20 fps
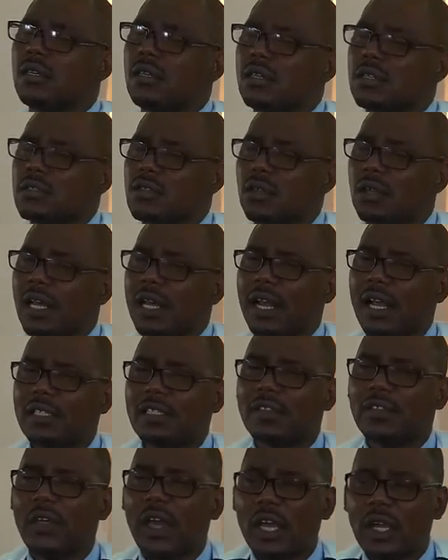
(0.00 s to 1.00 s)
So let
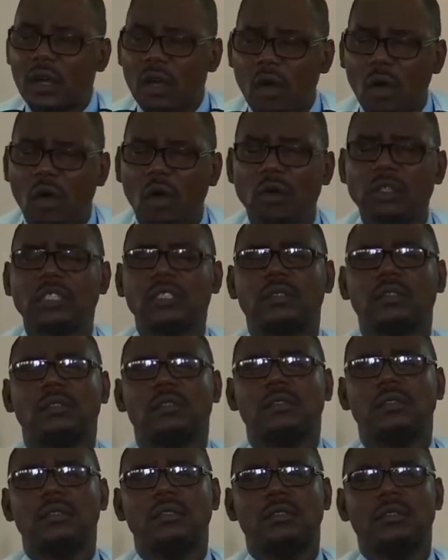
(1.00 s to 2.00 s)
us thank God
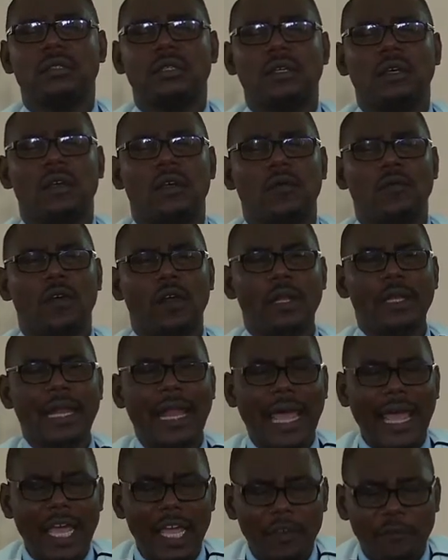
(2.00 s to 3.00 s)
for
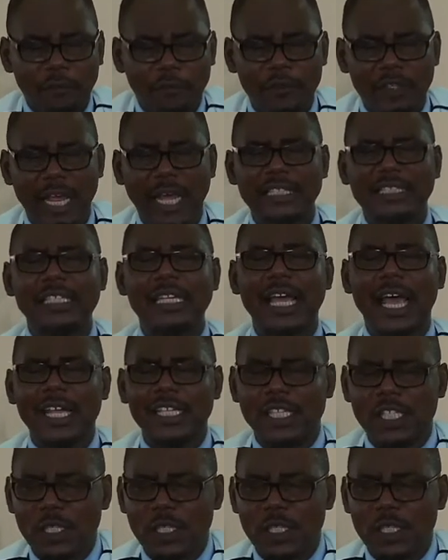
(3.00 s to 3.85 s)
life that he has